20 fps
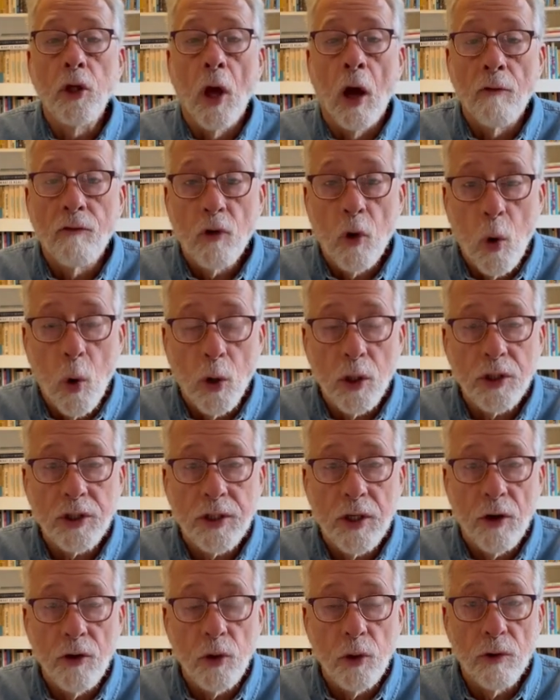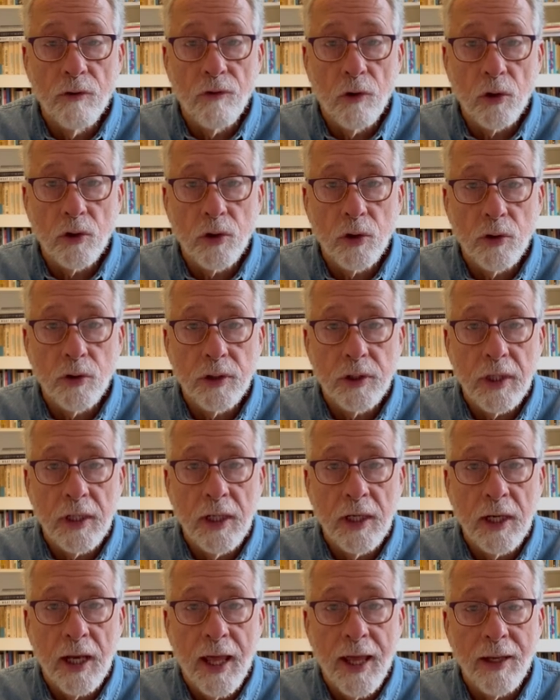Of course, there are universals
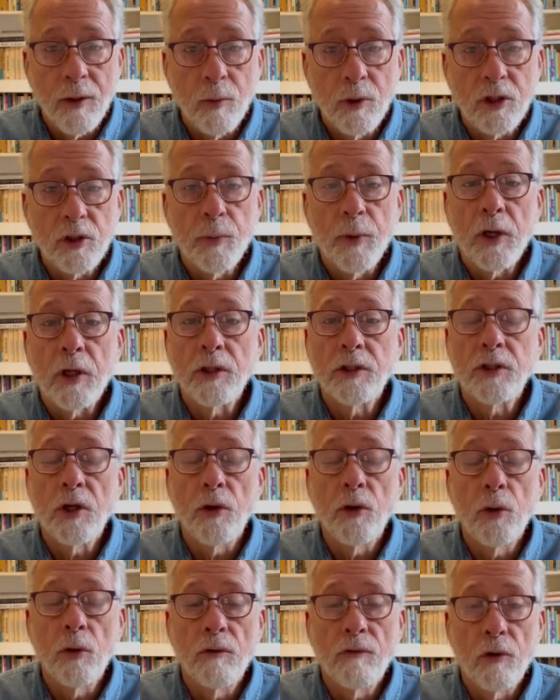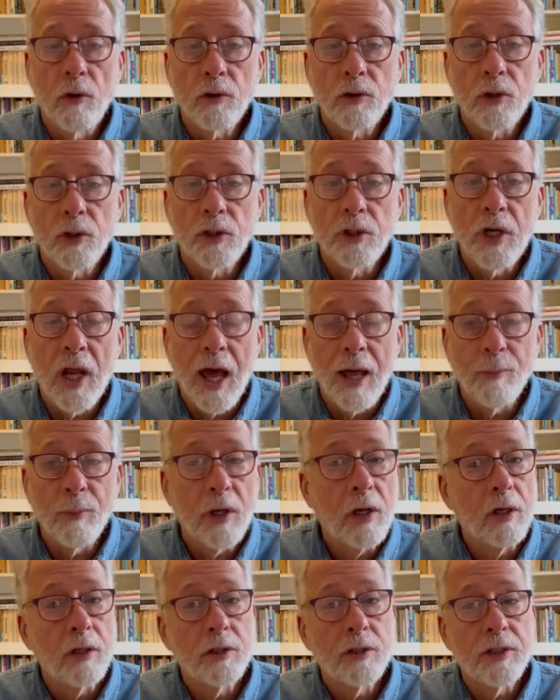in language because they're universals, not
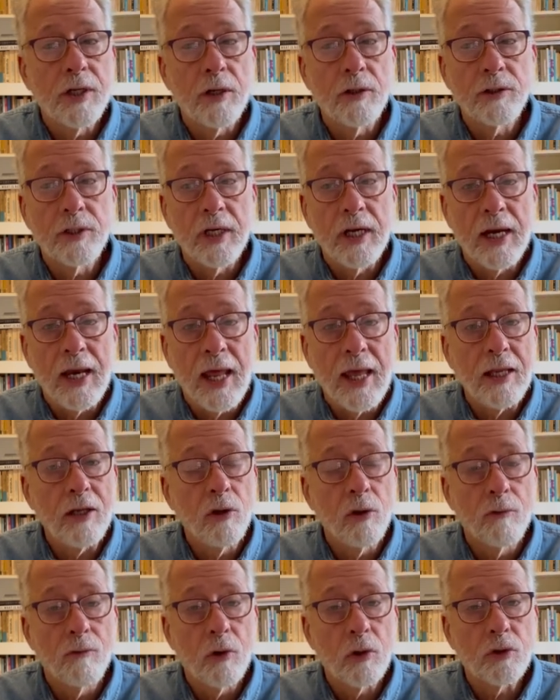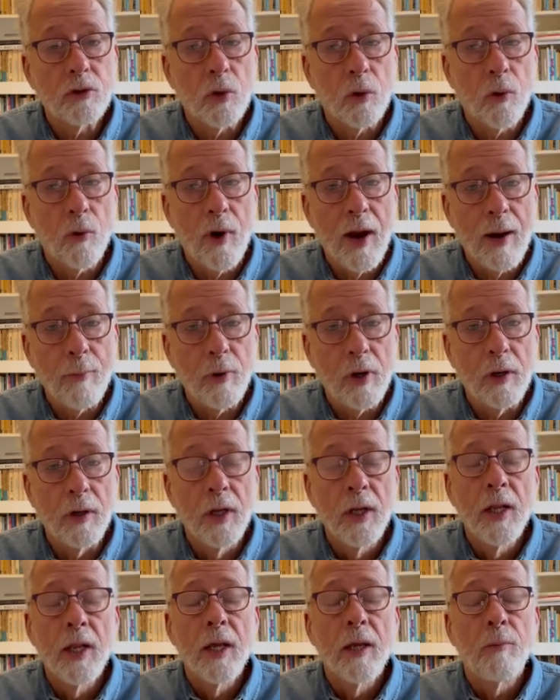because there's an innate universal grammar,
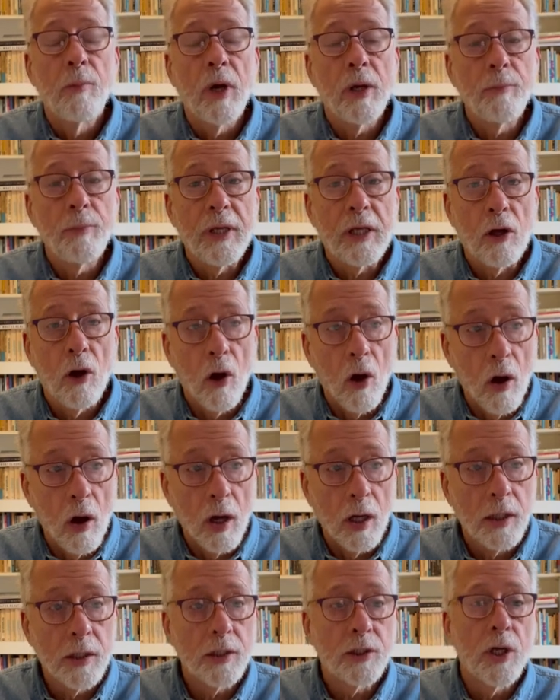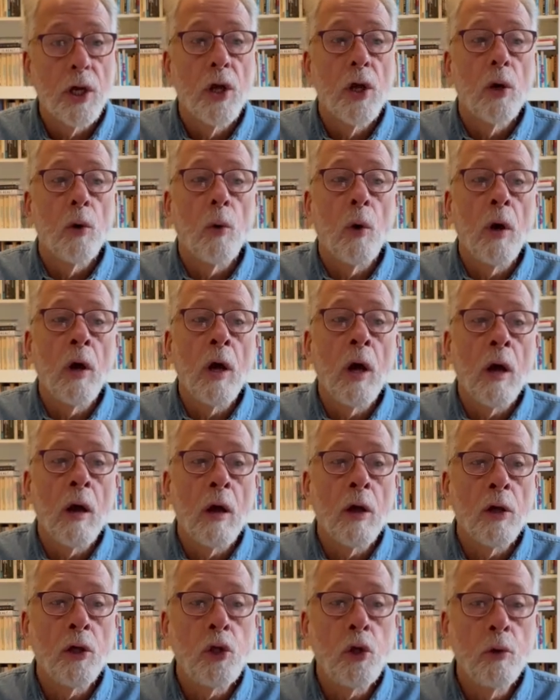but because
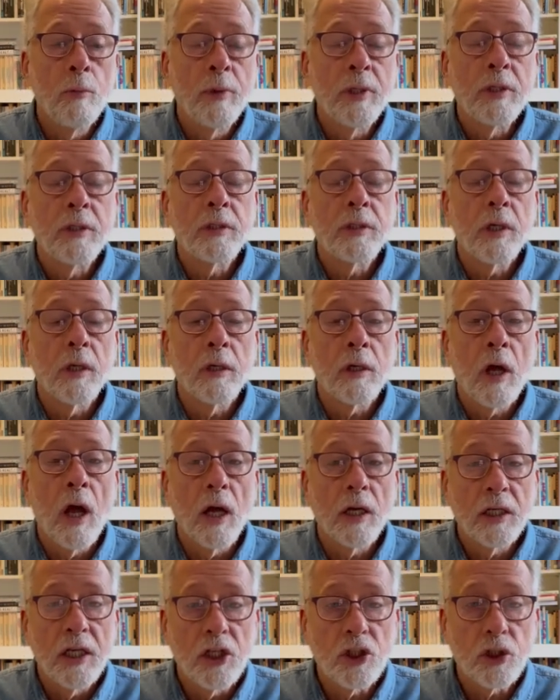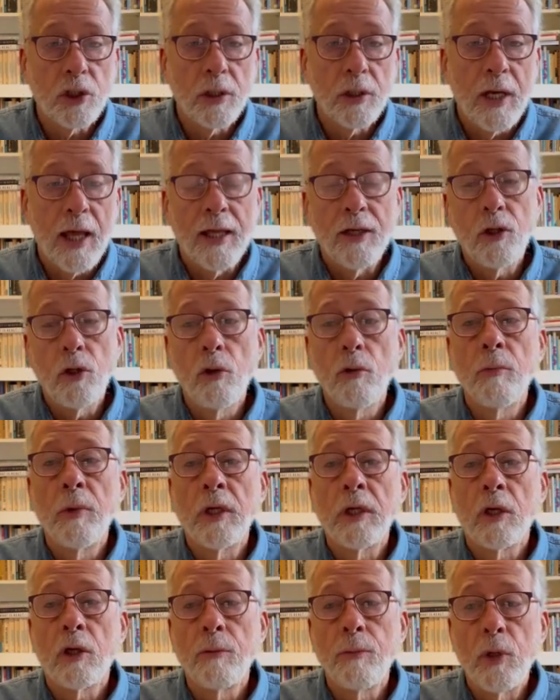uh, humans' cognition and
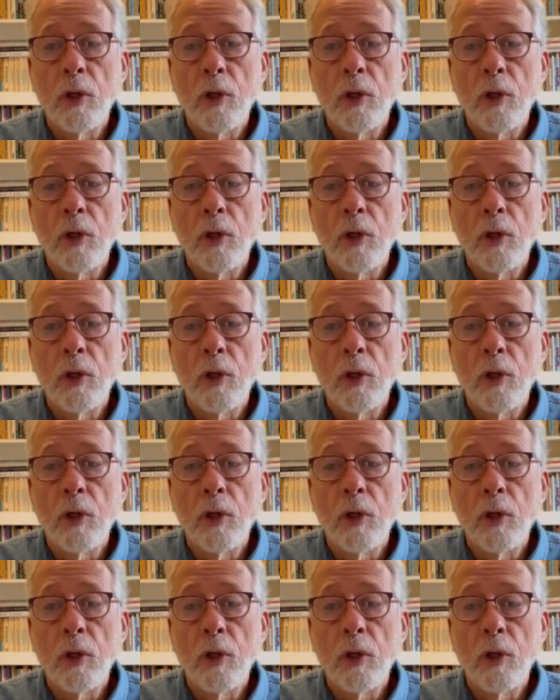human